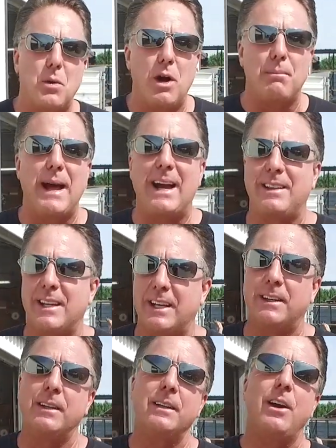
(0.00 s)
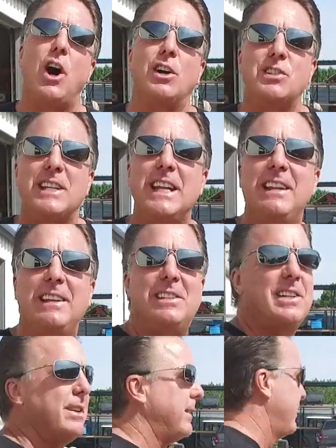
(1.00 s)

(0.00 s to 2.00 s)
to walk back there. Austin Healey's.